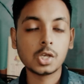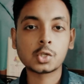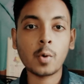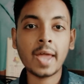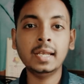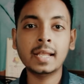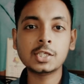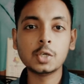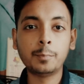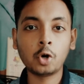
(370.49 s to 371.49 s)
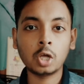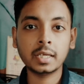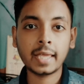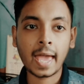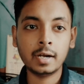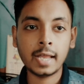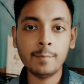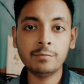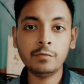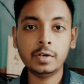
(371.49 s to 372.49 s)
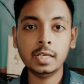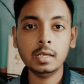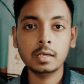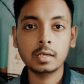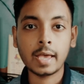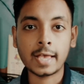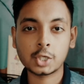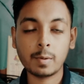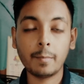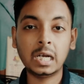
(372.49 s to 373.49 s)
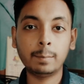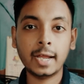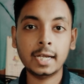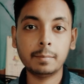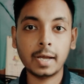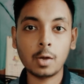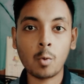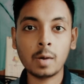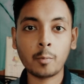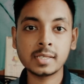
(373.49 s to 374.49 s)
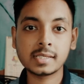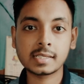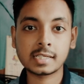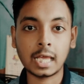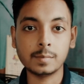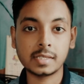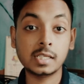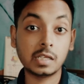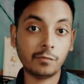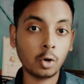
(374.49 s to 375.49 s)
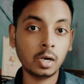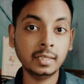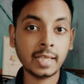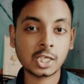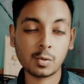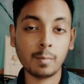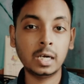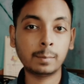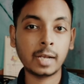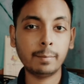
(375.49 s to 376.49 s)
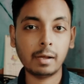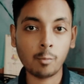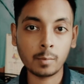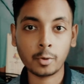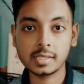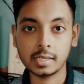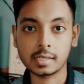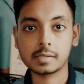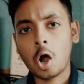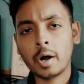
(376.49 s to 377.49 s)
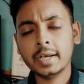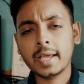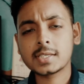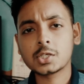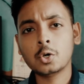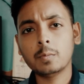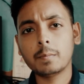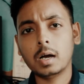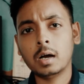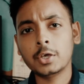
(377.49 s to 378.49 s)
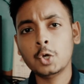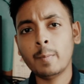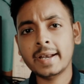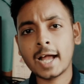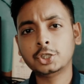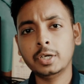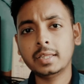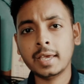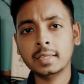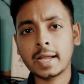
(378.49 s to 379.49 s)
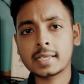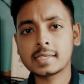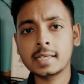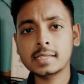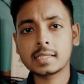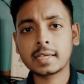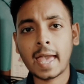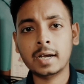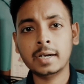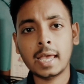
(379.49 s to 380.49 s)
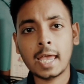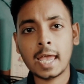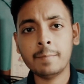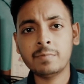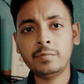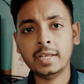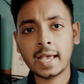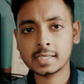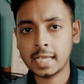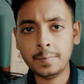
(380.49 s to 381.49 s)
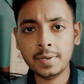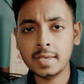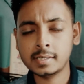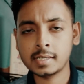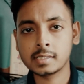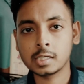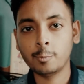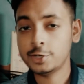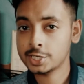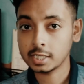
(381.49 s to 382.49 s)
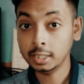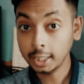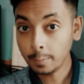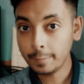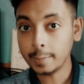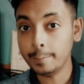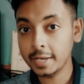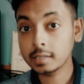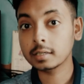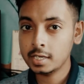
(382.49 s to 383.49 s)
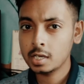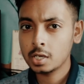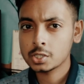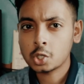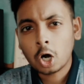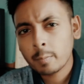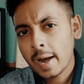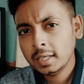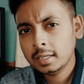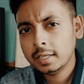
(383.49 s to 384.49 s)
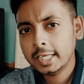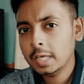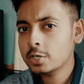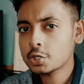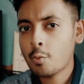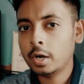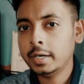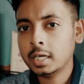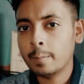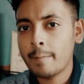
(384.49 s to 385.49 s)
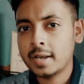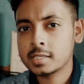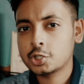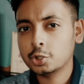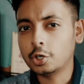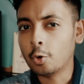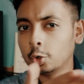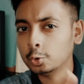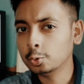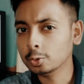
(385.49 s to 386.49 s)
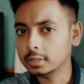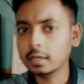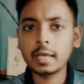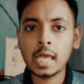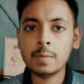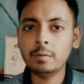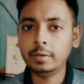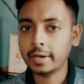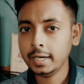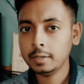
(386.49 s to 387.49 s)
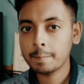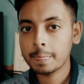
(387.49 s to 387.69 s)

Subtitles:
So any lens you put on the Canon M50 has to be multiplied by 1.6 times. That is, the focal length has to be multiplied by 1.6. Alright guys, so you might actually think that since the Canon M50 has an APS-C sensor which is a little bit bigger, so automatically the image quality comparison should go to the M50, right?